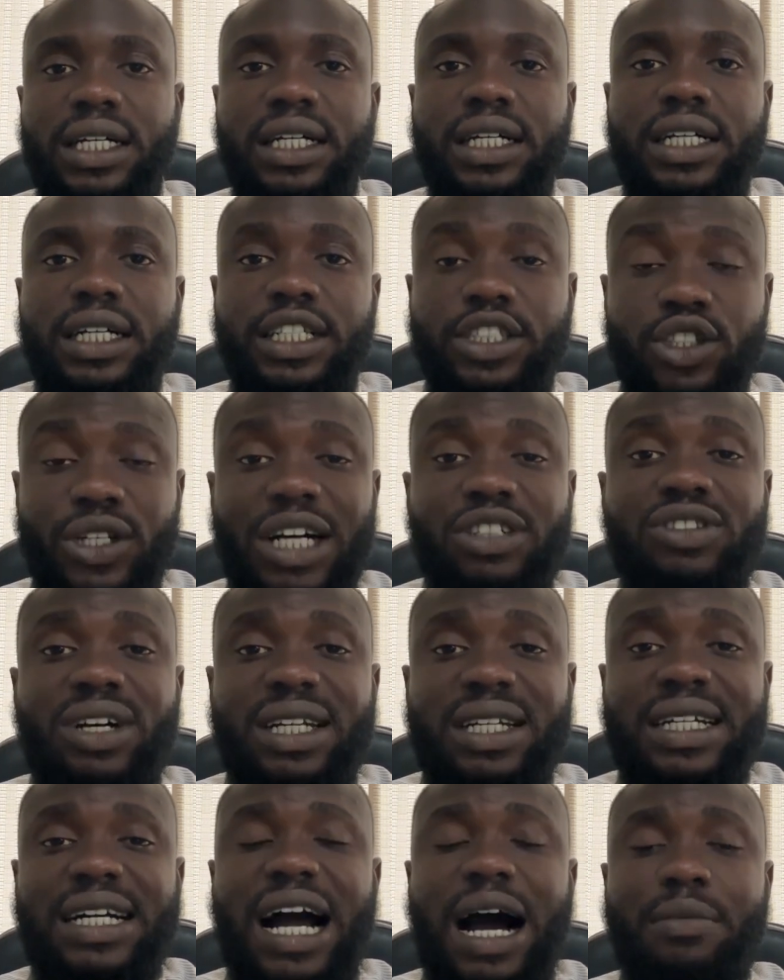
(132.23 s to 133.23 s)
he should
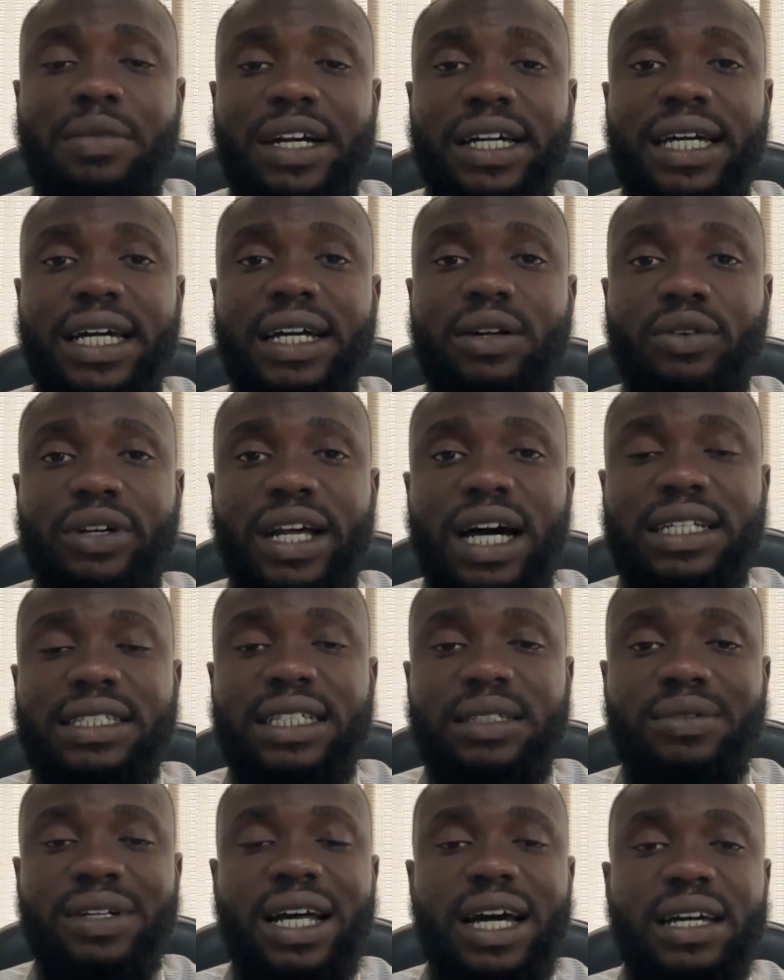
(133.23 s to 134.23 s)
actually come again with that
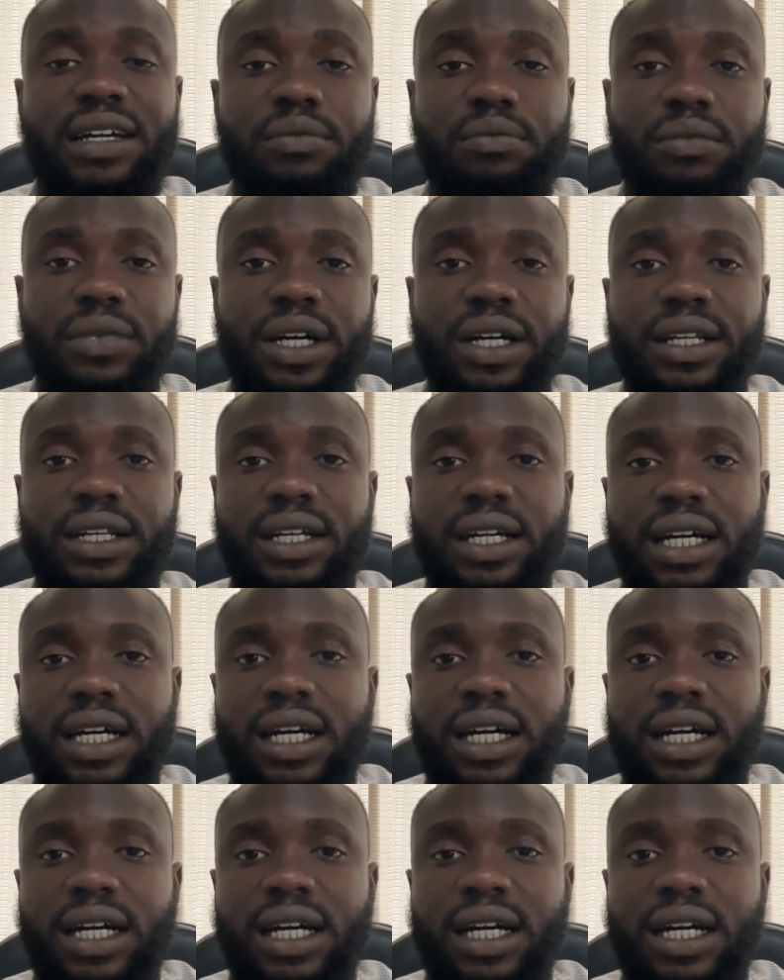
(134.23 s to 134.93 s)
statement that he made.